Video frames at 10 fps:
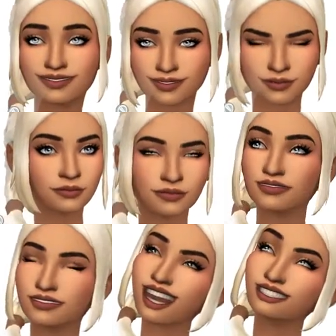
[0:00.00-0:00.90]
So
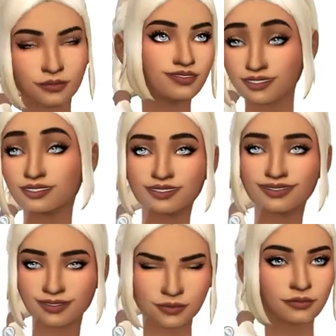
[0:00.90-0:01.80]
there you have it.
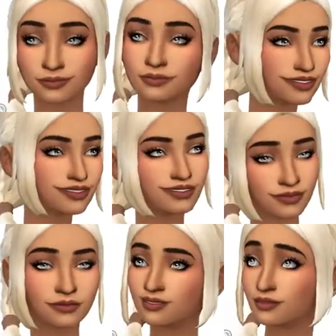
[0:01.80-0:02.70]
That is
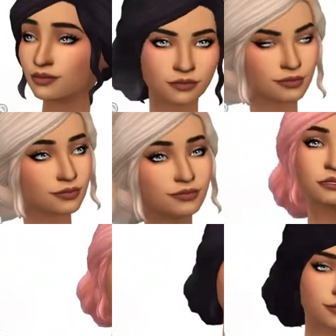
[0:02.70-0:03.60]
the
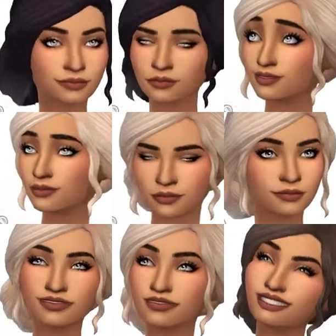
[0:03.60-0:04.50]
concise description
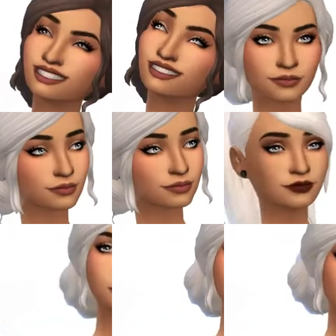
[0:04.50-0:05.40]
I'm gonna give
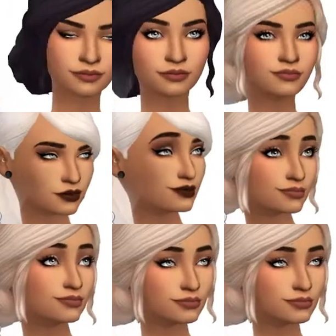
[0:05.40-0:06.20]
you on Cancer.